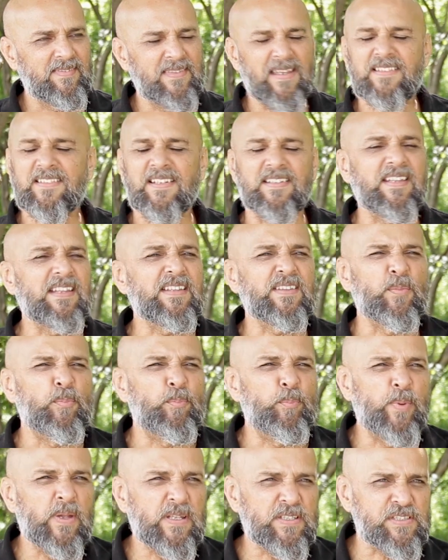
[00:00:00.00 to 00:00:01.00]
that's, I think, the
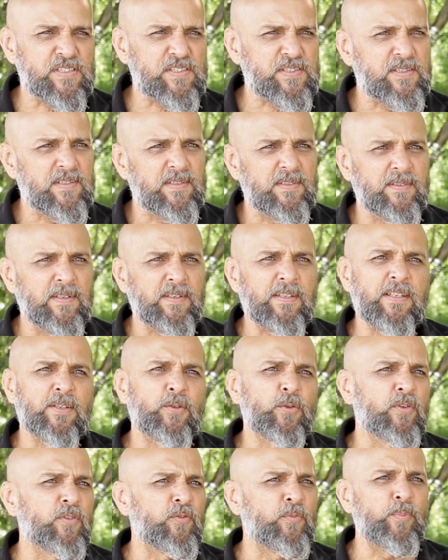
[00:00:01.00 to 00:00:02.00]
best that he
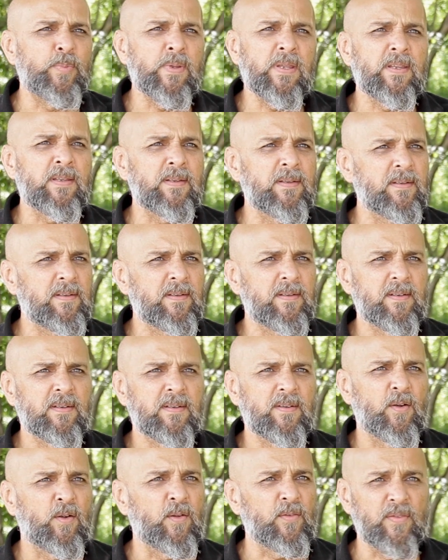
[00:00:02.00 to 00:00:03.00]
could have been
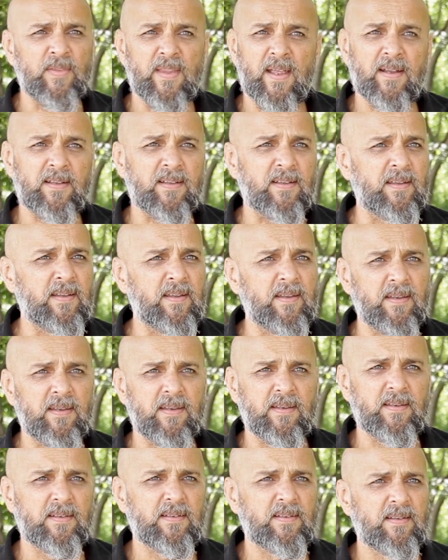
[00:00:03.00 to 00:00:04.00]
on that
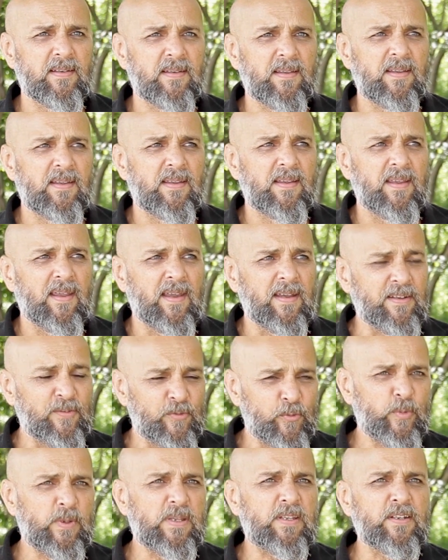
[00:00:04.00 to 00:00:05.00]
day. And
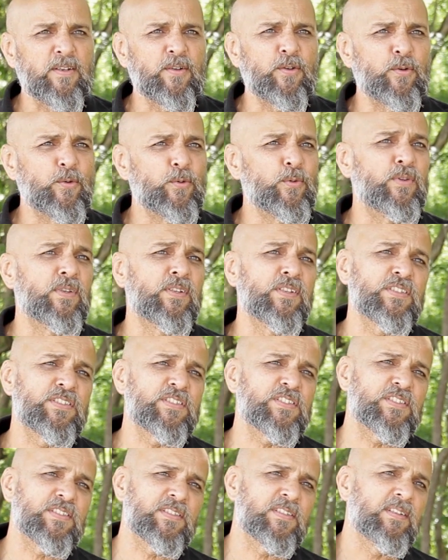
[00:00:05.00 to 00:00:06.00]
if we can do
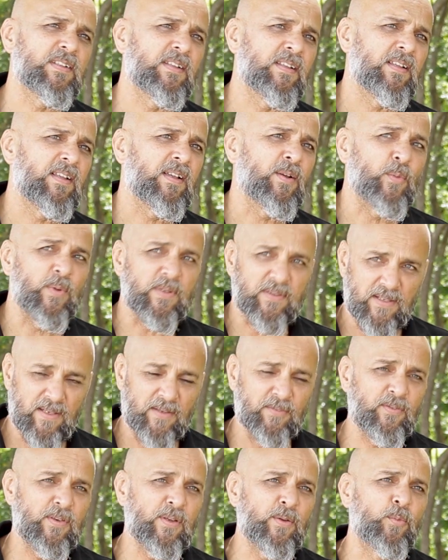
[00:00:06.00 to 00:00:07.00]
this with
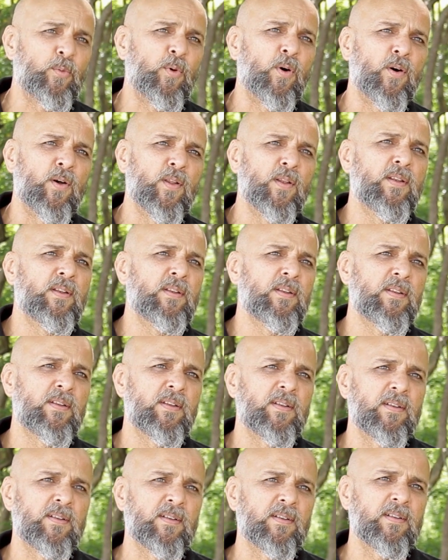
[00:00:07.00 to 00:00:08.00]
every wall
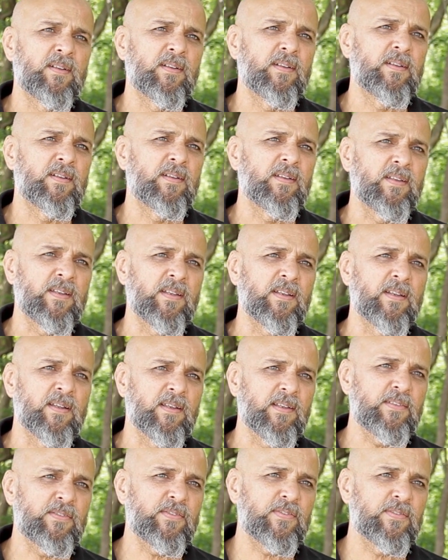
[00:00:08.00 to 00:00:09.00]
in
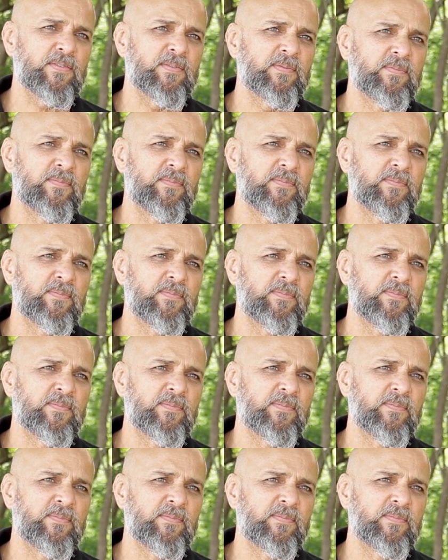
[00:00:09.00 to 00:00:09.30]
life,